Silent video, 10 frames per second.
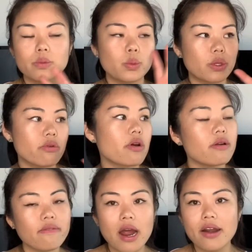with
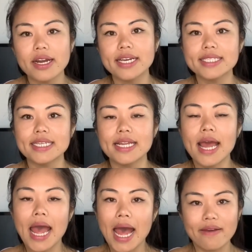coronavirus and
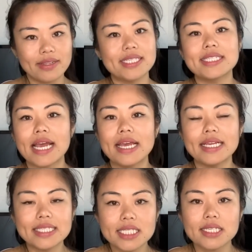having to stay
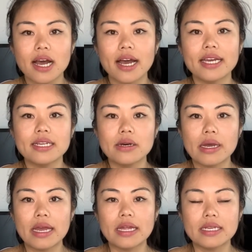inside
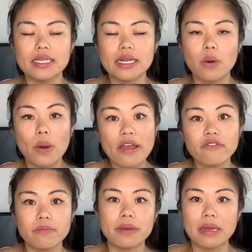and away
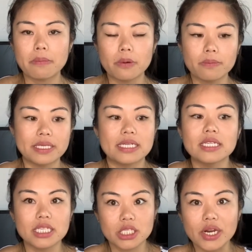from people,
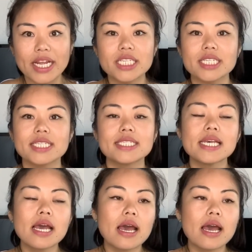particularly strangers,